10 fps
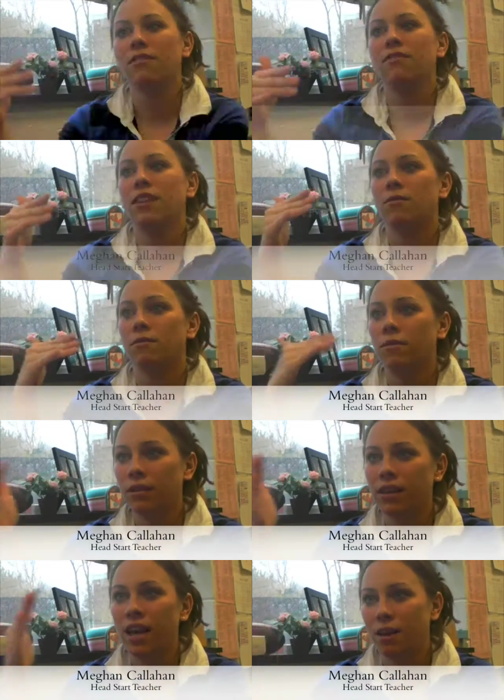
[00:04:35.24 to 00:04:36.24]
They were
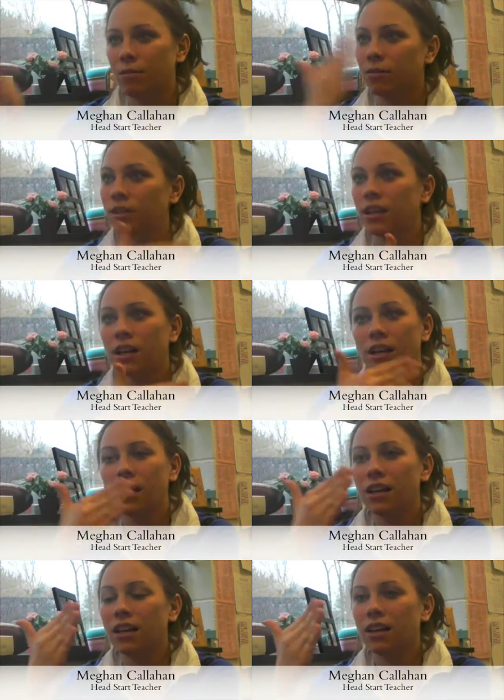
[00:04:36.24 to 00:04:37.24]
really able to
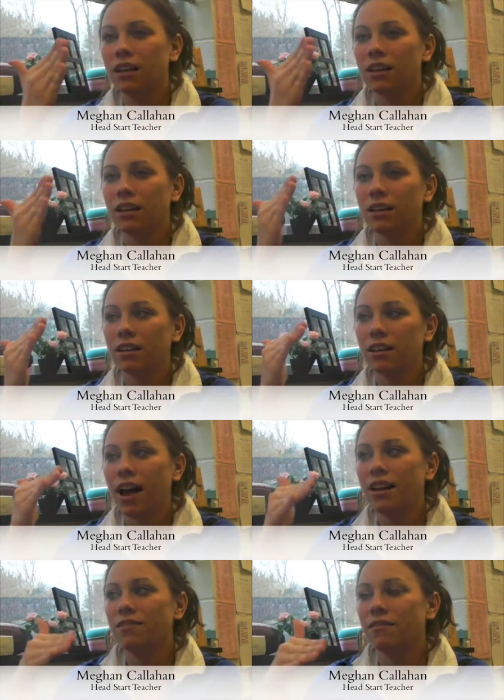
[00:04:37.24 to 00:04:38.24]

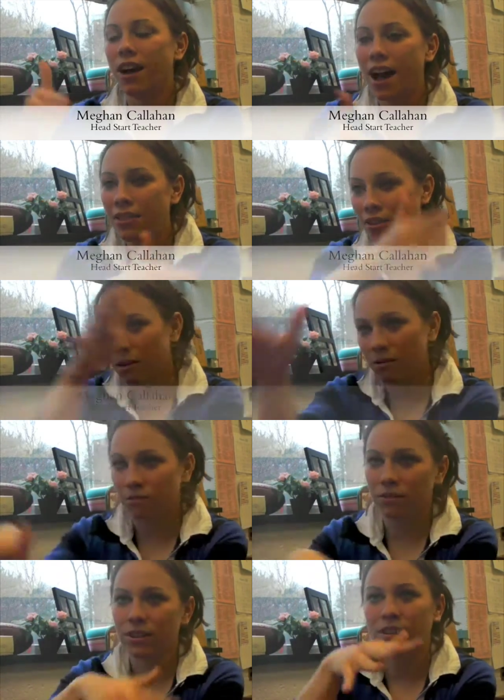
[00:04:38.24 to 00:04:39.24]
kind of guide their
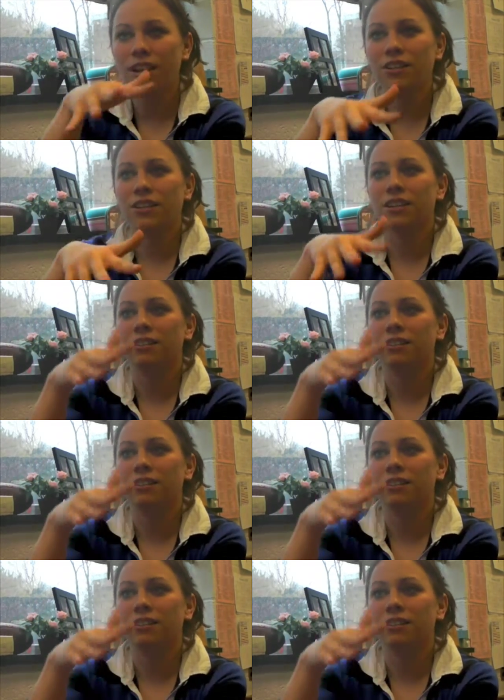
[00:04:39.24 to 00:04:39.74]
own discussion.